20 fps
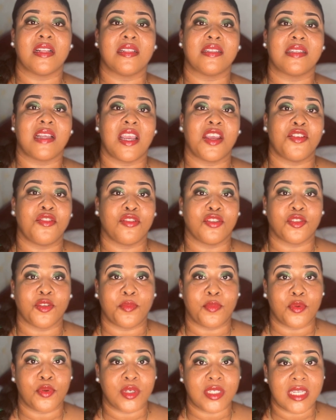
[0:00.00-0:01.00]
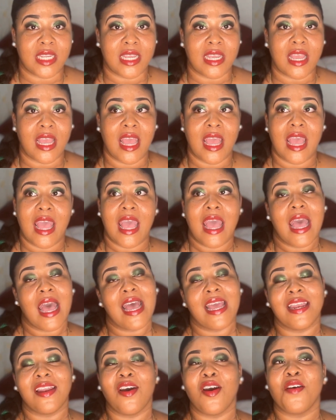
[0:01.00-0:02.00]
side you're supporting.
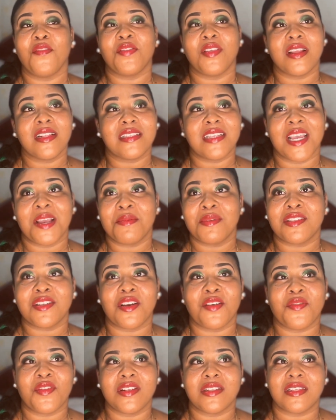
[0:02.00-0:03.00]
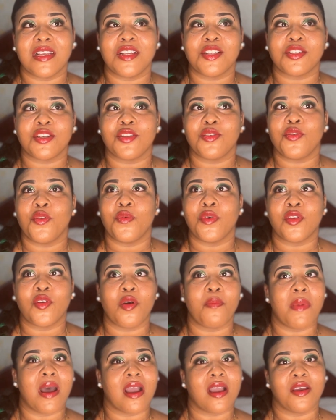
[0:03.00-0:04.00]
And oftentimes there are Vincentians who would go
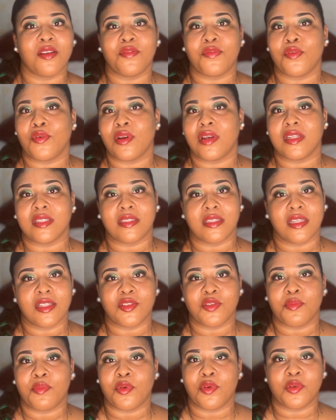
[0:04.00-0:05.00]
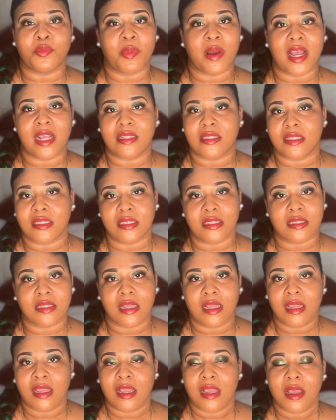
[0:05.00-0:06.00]
back and forth listening to both parties
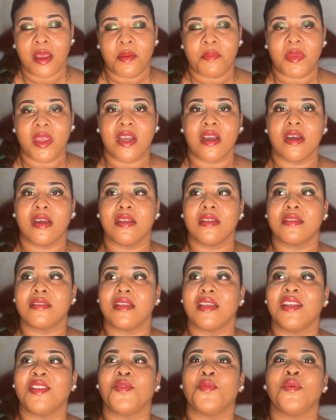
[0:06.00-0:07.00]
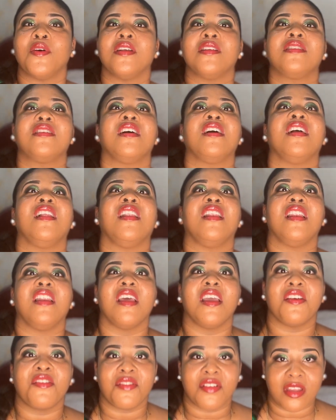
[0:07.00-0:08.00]
because it was
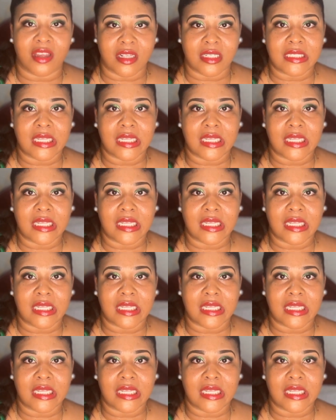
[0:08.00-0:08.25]
hilarious.